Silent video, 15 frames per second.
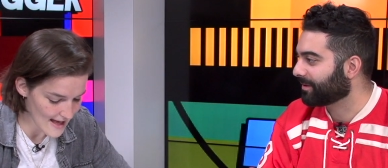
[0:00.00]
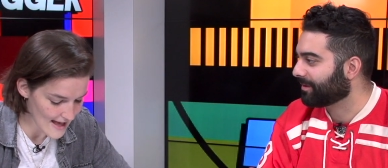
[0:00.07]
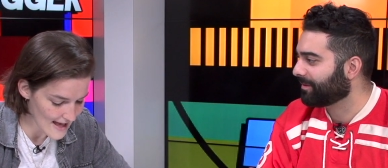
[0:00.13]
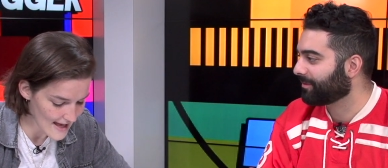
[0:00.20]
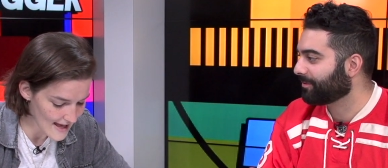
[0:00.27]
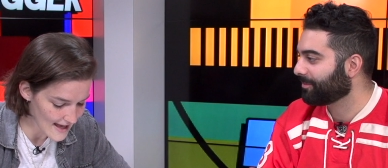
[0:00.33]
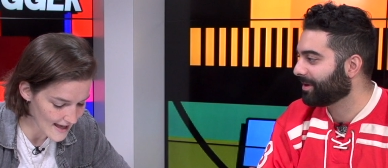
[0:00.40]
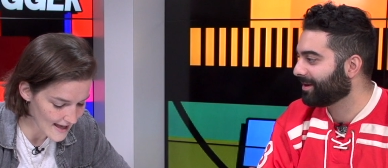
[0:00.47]
Speaker 1: this for
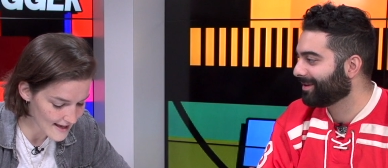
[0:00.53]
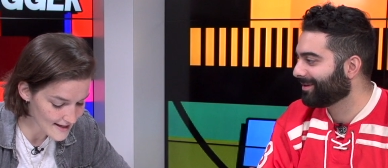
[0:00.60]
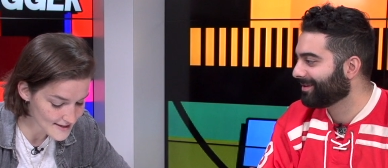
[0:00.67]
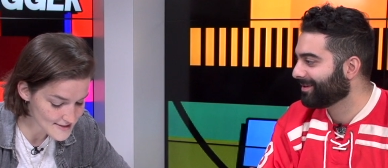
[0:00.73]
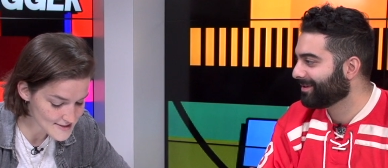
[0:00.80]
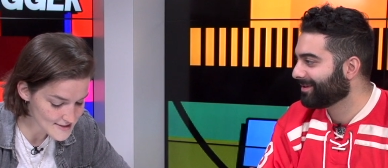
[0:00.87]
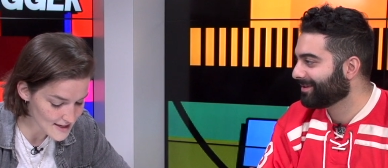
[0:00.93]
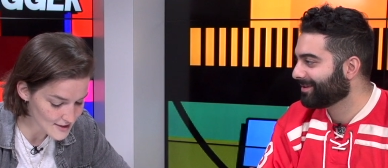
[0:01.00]
me.
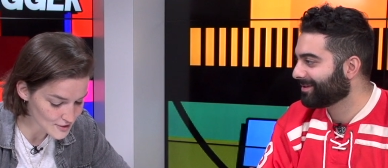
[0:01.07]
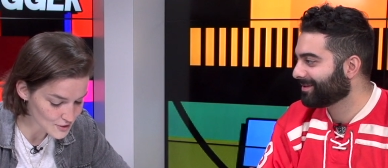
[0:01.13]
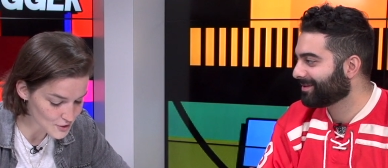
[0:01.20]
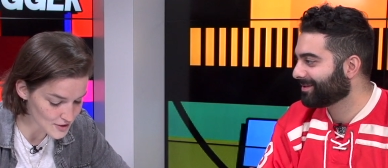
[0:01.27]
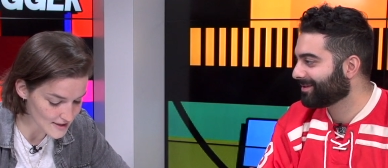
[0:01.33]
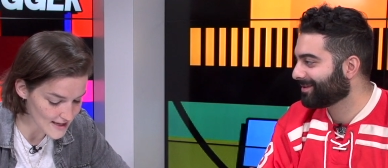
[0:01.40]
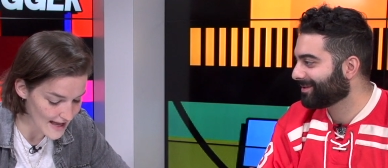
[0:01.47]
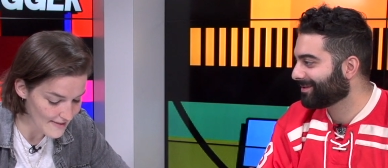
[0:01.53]
Speaker 2: And
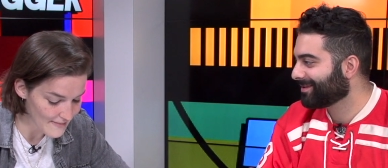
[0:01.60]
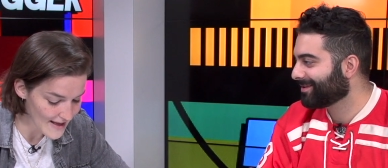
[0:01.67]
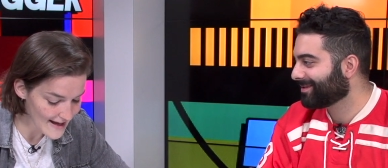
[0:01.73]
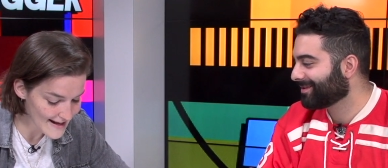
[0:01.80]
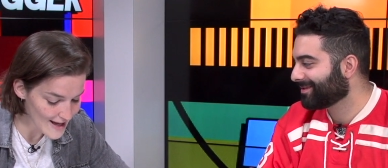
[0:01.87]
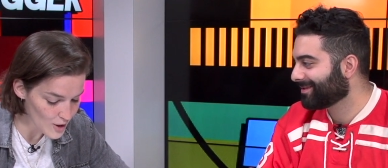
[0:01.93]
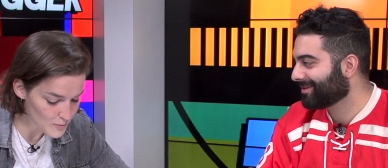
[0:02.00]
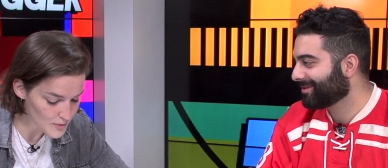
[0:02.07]
look, and that
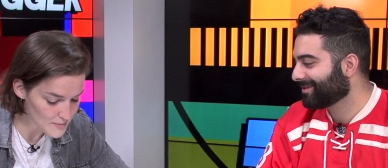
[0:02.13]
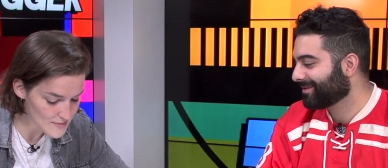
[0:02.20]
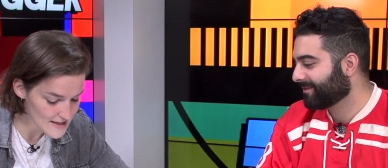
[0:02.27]
album